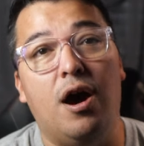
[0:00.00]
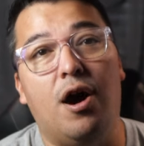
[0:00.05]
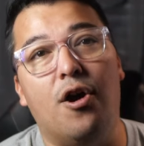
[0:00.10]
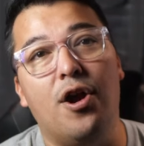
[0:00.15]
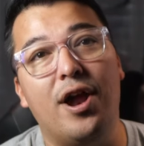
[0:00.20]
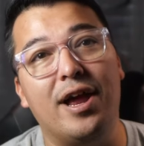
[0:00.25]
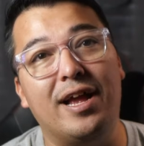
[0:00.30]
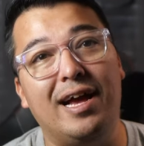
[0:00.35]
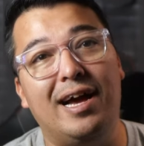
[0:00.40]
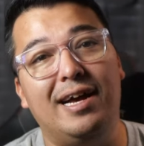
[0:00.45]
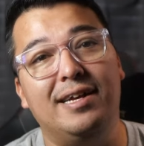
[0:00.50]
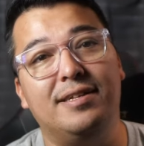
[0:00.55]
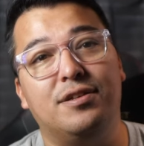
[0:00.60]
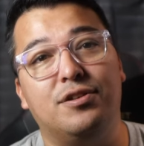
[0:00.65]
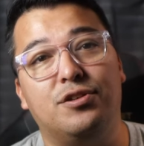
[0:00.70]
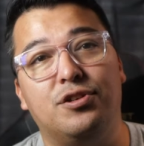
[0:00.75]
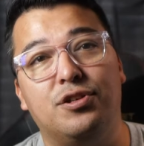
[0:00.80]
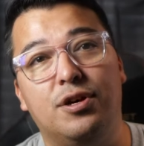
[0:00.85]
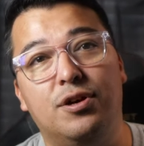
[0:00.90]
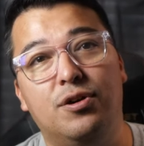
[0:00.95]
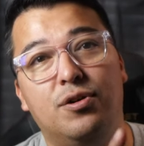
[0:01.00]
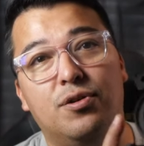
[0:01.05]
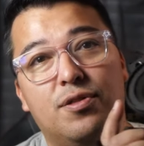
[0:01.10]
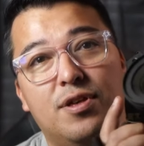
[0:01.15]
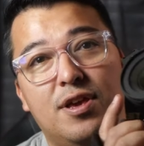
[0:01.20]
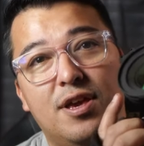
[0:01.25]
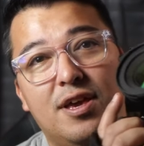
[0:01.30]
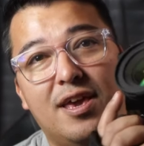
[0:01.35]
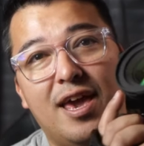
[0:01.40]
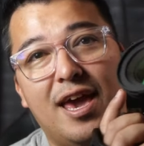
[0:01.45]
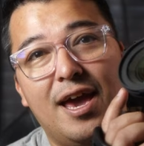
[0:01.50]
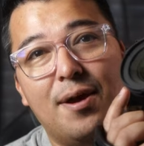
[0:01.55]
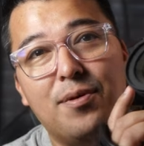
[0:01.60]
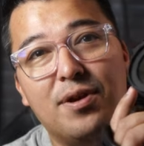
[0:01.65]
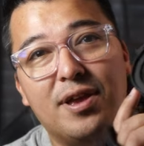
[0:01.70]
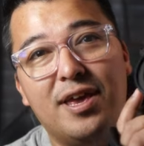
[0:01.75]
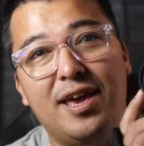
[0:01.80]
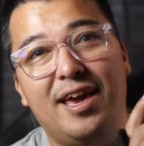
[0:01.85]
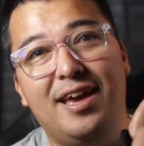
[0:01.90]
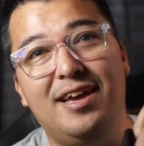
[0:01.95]
All right, guys, so the
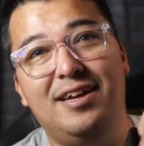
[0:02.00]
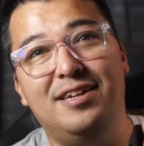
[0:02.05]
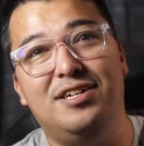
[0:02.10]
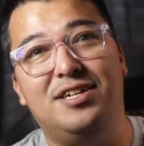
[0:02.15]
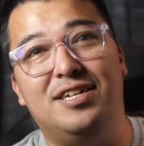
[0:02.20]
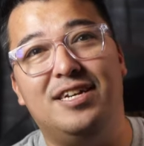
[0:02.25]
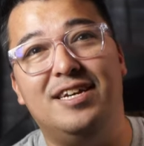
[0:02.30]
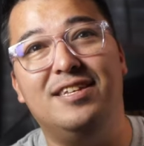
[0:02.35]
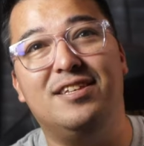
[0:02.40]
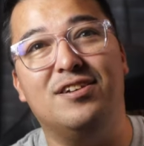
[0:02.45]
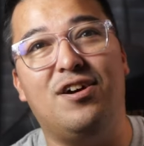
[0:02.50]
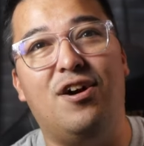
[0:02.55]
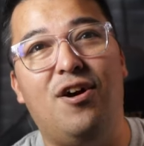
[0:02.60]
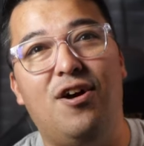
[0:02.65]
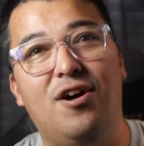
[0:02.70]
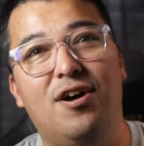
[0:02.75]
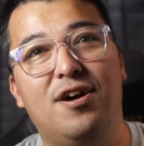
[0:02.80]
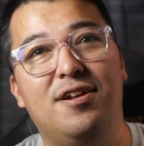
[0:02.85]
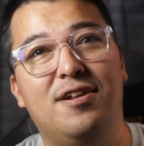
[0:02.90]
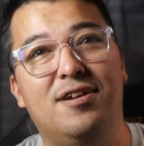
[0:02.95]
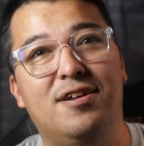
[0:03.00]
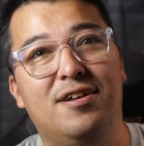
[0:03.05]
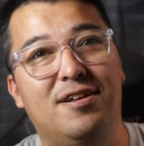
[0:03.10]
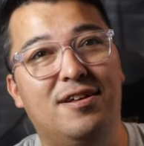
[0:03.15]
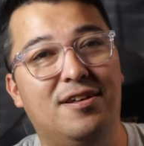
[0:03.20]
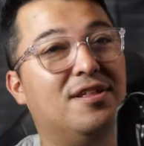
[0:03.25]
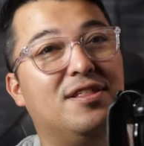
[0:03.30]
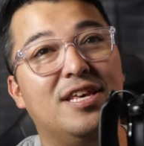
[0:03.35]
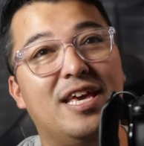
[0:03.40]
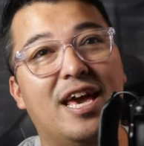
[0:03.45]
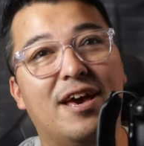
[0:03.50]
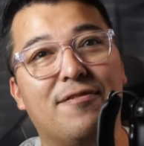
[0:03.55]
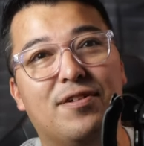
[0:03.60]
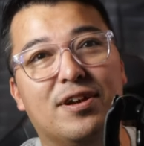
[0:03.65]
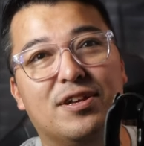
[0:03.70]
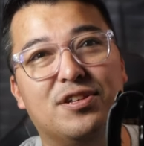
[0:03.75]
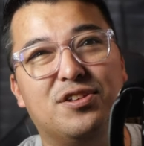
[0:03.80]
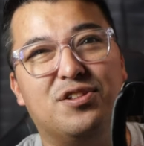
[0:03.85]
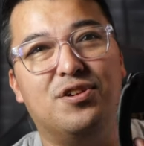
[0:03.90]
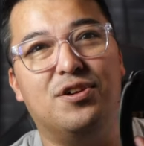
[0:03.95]
camera cage is on the
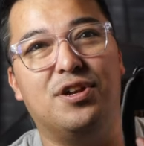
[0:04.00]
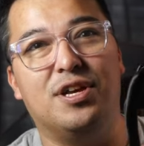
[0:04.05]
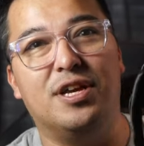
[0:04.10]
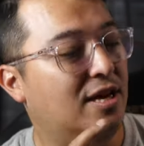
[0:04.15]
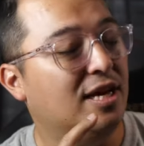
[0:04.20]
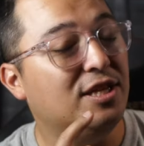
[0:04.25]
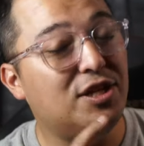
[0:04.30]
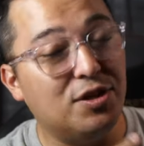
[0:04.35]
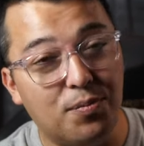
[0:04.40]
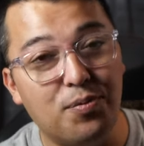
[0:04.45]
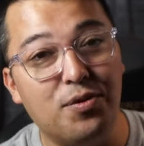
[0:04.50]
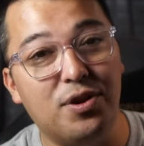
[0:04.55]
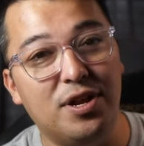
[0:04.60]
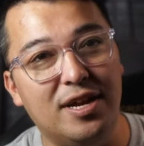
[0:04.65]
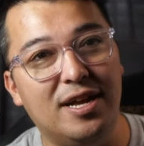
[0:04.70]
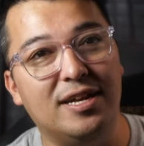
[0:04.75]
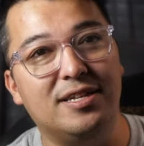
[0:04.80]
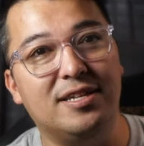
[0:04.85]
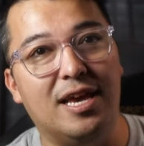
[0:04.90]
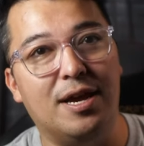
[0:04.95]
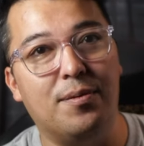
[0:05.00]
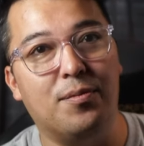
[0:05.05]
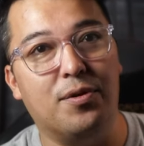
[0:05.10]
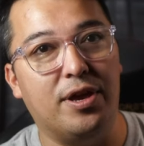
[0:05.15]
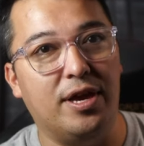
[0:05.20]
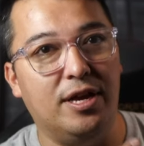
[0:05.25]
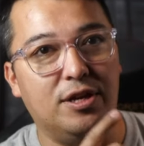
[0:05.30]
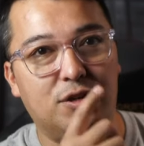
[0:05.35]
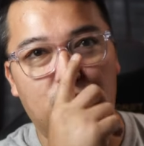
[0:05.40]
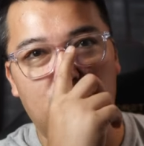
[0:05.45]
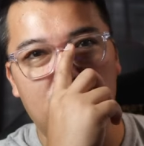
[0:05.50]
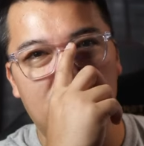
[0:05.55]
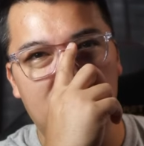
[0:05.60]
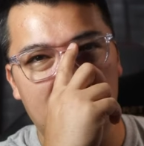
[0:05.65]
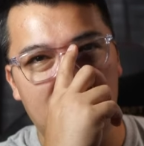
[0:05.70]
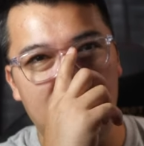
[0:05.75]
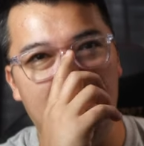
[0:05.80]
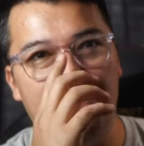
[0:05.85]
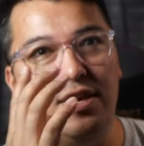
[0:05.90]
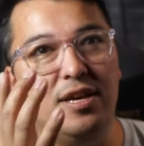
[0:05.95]
FX30. It's a pretty nice camera cage. One of
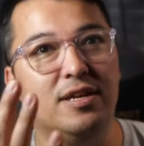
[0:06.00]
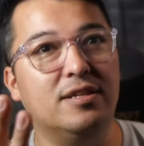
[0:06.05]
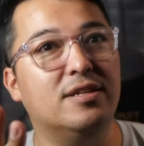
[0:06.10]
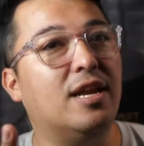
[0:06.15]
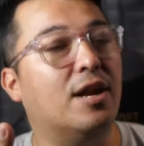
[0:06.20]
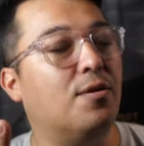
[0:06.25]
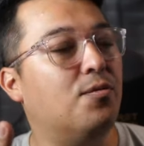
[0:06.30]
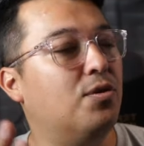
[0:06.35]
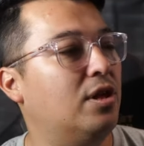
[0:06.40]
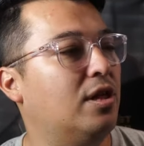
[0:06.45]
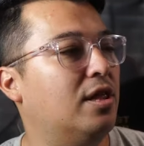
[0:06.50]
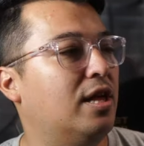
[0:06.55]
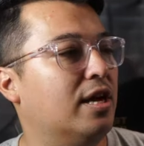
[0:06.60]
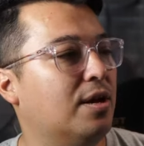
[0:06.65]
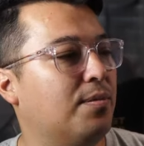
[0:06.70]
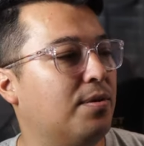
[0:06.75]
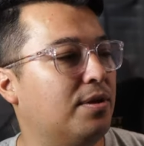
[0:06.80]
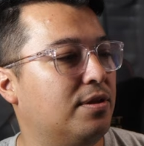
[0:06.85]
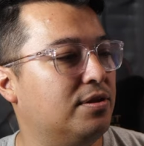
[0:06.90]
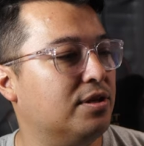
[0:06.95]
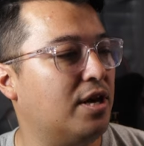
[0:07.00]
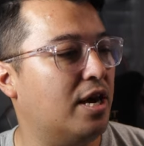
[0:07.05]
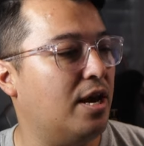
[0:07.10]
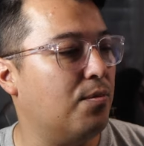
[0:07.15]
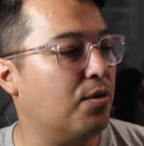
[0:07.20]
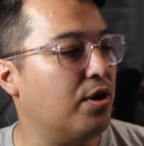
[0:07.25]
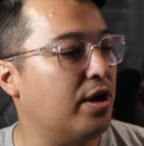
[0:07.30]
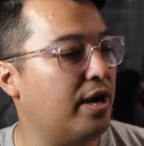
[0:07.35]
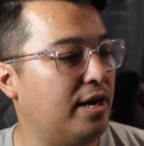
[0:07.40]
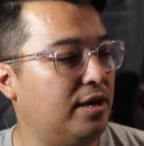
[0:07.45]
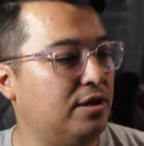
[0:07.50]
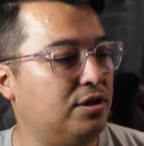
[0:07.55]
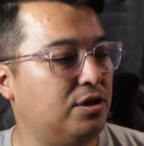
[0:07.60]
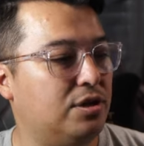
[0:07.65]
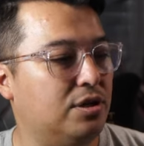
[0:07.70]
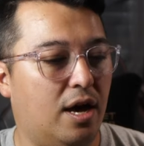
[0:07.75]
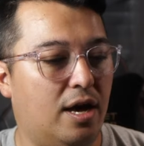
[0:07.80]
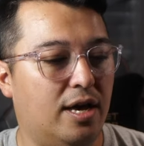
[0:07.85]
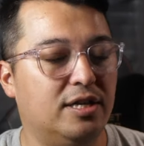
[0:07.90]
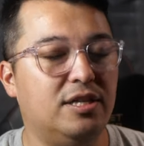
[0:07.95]
the things that I really like about this camera cage
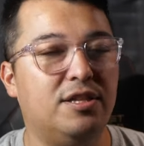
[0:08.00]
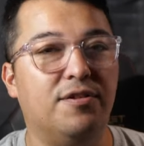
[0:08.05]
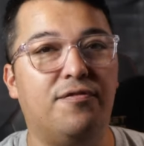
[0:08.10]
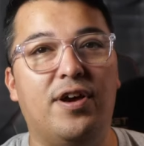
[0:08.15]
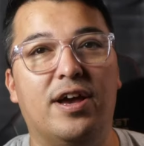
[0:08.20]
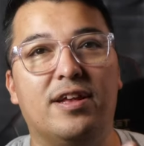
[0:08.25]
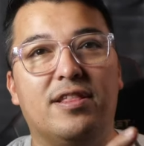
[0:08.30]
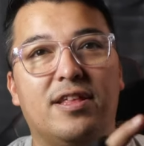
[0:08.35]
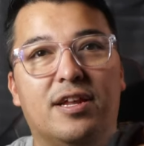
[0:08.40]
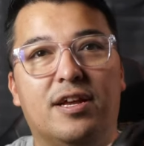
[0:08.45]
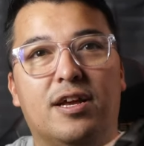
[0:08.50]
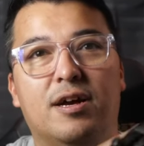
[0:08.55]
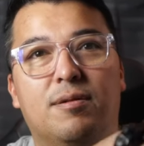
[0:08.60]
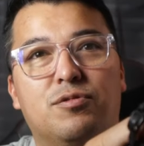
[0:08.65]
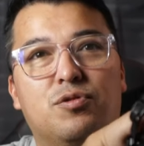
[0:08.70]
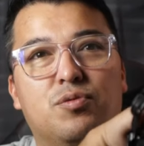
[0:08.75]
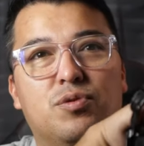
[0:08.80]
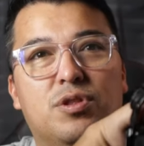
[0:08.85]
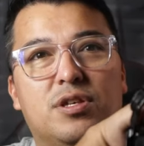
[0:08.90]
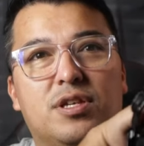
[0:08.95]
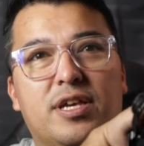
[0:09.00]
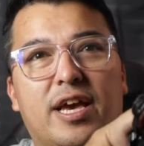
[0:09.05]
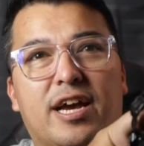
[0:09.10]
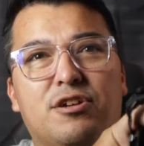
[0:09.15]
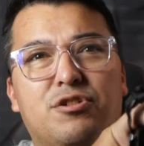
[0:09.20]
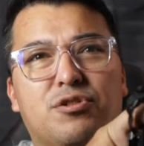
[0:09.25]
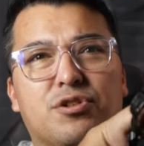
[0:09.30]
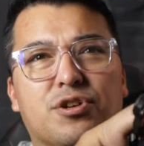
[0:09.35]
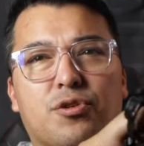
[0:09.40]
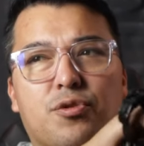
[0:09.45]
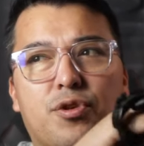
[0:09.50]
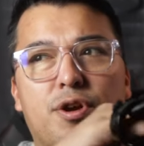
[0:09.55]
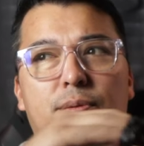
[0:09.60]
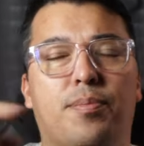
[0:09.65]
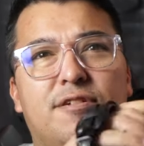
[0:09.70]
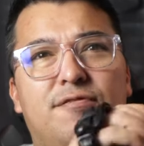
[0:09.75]
uh, is the fact that it comes with this extra grip.